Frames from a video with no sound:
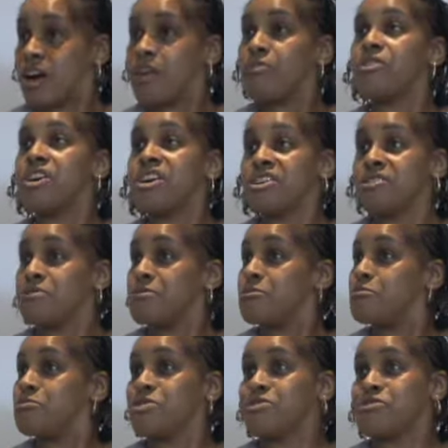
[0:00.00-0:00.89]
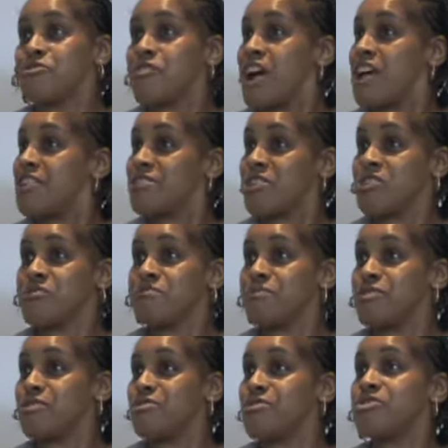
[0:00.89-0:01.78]
Go in with your eyes
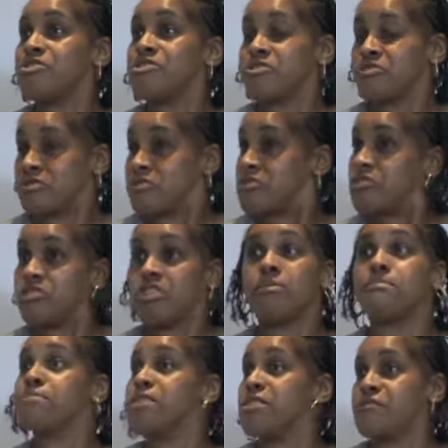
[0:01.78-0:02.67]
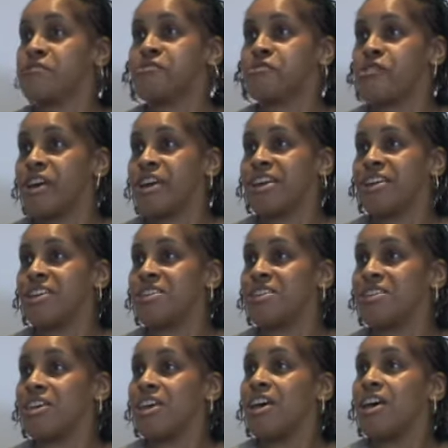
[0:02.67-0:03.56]
open. Do not be afraid.